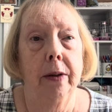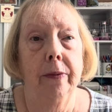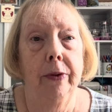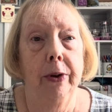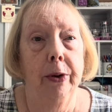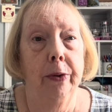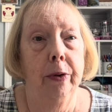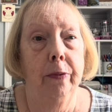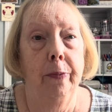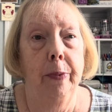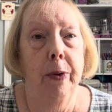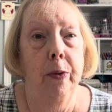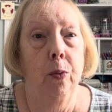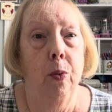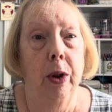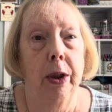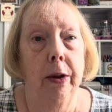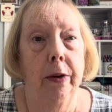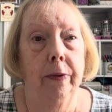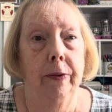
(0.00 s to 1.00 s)
of you have been
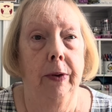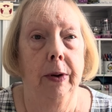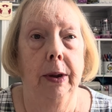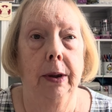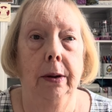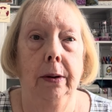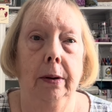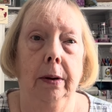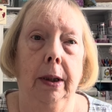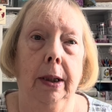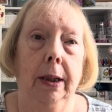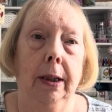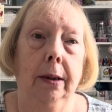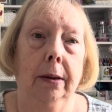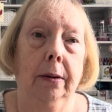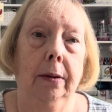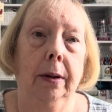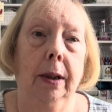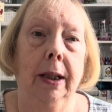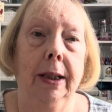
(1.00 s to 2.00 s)
wonderful.
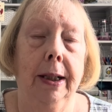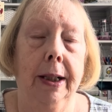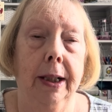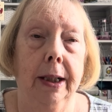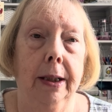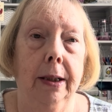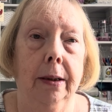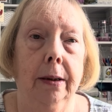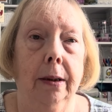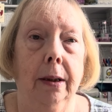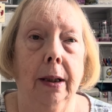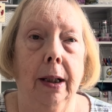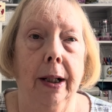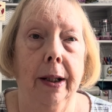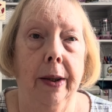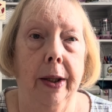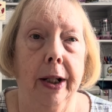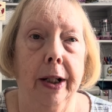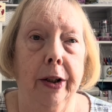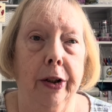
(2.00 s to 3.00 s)
And again, I
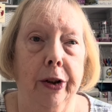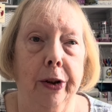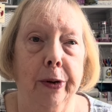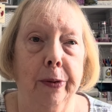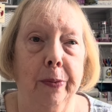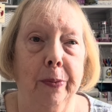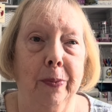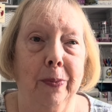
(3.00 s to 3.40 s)
thank you.